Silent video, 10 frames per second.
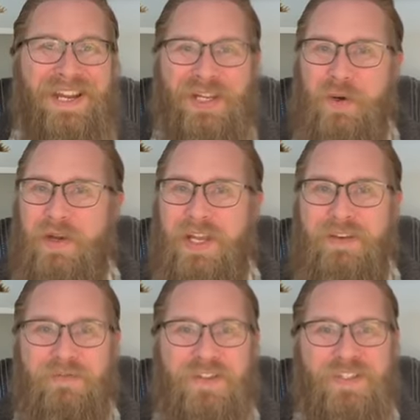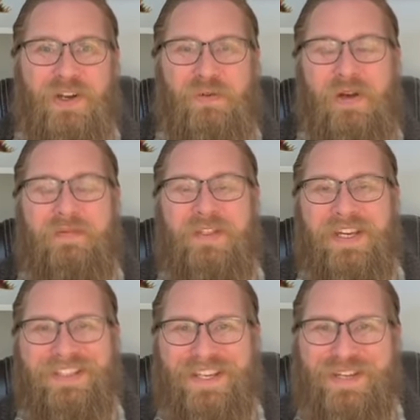and go ahead and visit our
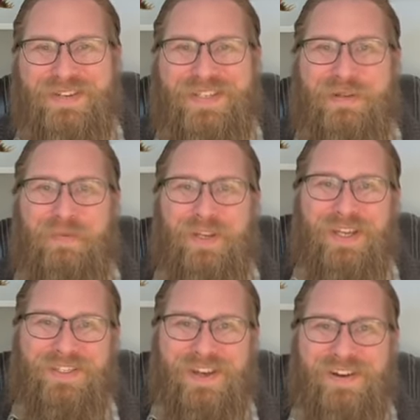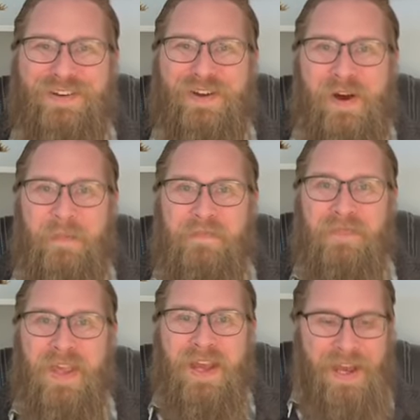website, latercpa.com.
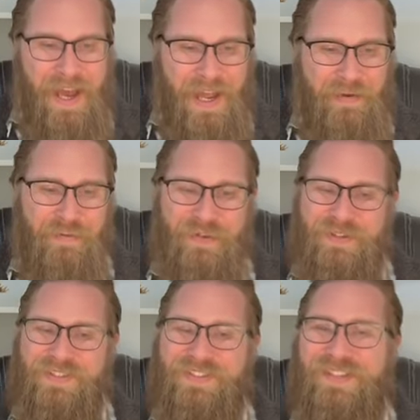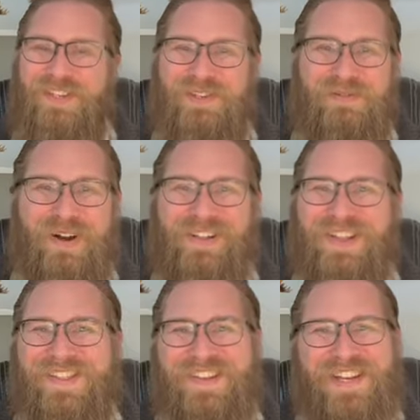I will see you
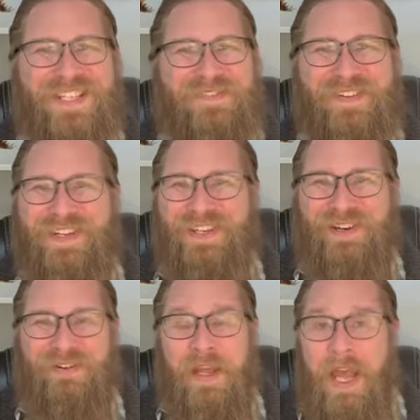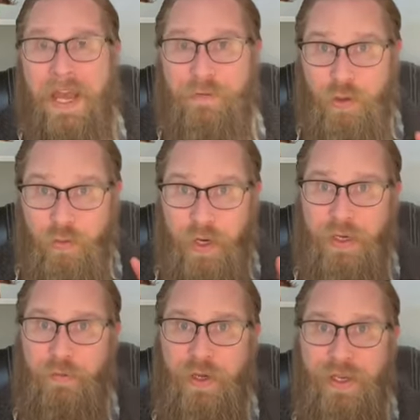all on the next video. Have a
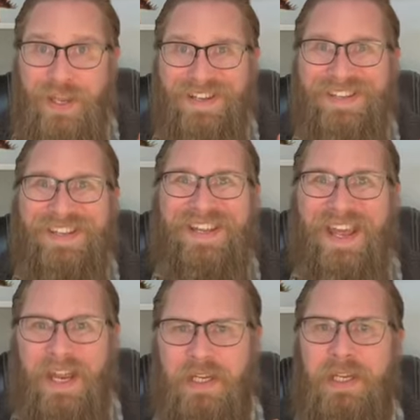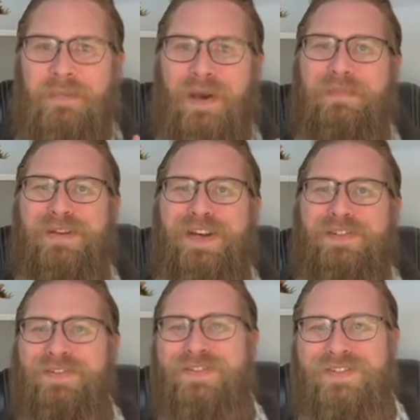great weekend and keep helping
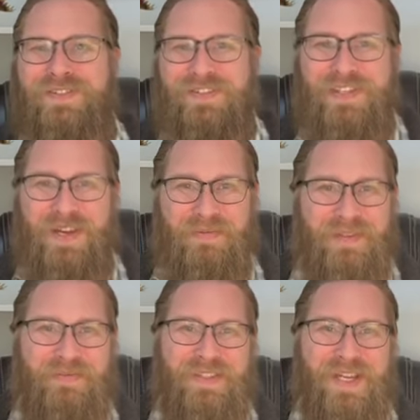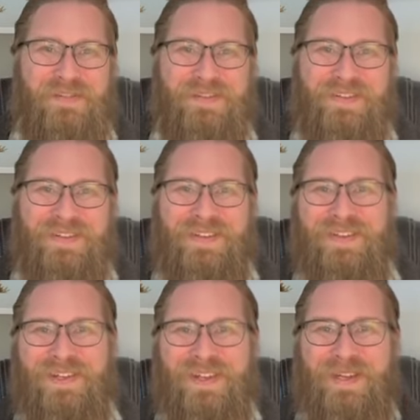others to help themselves.
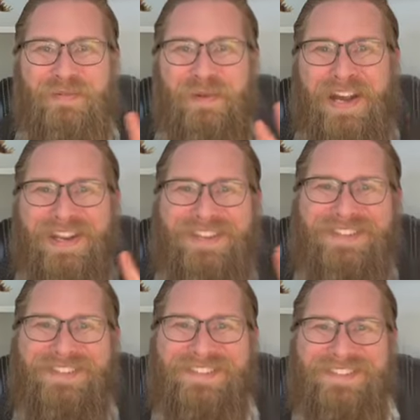Bye.